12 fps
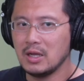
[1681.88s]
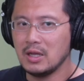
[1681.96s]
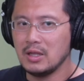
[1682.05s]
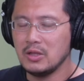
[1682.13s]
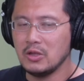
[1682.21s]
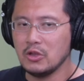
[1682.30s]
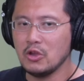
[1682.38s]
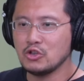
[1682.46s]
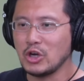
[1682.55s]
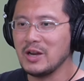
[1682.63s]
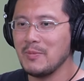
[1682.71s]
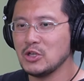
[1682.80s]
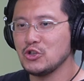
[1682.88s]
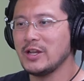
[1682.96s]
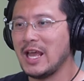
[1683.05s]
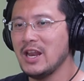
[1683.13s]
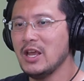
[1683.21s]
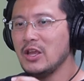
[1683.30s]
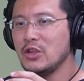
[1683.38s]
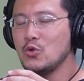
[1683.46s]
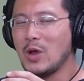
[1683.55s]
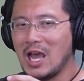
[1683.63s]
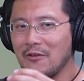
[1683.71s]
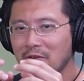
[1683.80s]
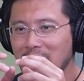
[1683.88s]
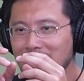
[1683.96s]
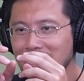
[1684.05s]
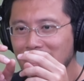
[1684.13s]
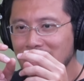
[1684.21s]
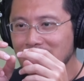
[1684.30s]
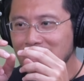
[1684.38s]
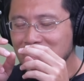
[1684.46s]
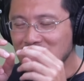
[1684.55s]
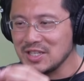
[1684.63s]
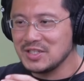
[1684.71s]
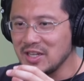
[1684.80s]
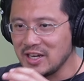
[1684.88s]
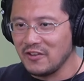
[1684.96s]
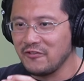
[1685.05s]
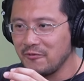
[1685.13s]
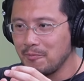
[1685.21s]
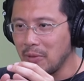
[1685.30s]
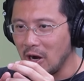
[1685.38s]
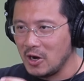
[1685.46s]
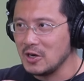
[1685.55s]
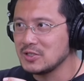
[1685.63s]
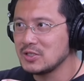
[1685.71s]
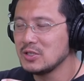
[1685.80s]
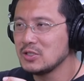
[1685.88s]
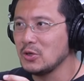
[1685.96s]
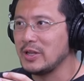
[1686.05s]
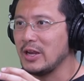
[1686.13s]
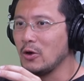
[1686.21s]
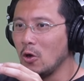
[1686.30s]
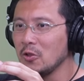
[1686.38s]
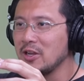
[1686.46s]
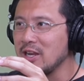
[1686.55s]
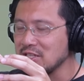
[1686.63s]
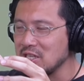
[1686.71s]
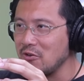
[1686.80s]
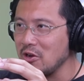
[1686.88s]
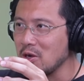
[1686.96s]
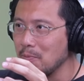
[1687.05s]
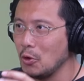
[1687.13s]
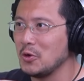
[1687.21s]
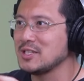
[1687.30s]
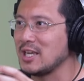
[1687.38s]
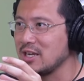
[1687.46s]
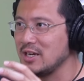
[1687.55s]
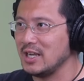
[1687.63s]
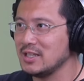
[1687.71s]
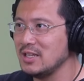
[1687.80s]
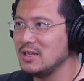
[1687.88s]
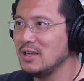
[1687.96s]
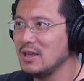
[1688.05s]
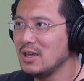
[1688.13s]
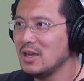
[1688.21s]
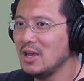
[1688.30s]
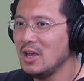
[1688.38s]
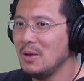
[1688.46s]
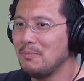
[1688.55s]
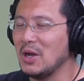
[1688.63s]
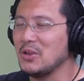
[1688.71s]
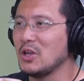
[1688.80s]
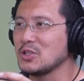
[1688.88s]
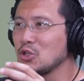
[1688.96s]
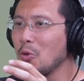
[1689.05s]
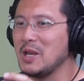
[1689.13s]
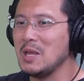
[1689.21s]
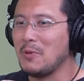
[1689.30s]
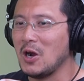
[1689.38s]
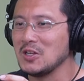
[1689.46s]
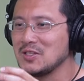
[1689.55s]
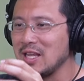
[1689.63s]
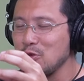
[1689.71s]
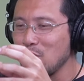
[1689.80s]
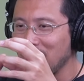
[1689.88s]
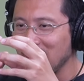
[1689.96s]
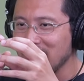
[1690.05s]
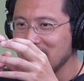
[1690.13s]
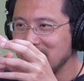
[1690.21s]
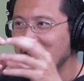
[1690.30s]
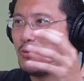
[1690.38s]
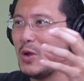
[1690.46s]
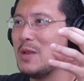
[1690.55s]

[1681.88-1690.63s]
you're, you're trying to make sure that you have just enough parts so that all the necessary components are connected, but not so many parts that you have like dead weight